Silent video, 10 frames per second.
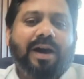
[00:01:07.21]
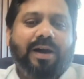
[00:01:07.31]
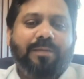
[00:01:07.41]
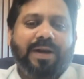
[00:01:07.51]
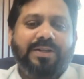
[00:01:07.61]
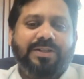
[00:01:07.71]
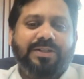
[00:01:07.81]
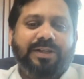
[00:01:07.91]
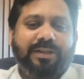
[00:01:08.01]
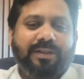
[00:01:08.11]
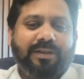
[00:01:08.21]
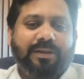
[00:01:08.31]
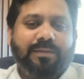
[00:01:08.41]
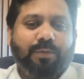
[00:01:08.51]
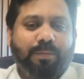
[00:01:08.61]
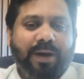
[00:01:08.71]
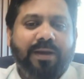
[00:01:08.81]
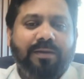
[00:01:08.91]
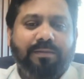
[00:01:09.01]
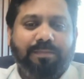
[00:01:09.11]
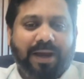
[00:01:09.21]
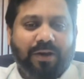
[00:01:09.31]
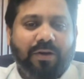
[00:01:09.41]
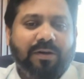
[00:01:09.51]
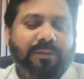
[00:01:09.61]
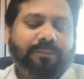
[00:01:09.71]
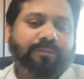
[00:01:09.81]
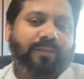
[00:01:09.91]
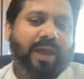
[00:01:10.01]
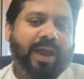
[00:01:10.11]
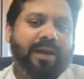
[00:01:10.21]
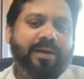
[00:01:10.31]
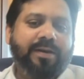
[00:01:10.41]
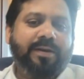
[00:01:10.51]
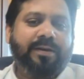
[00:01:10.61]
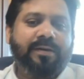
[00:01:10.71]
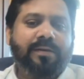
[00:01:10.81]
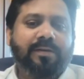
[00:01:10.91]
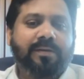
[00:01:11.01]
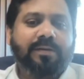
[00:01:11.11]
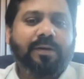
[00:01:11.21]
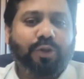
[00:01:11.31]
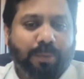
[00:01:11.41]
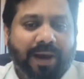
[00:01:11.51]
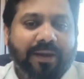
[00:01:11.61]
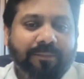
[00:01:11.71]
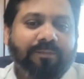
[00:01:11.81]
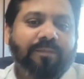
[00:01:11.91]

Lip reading: our branches in Mumbai, Bangalore, and Dubai.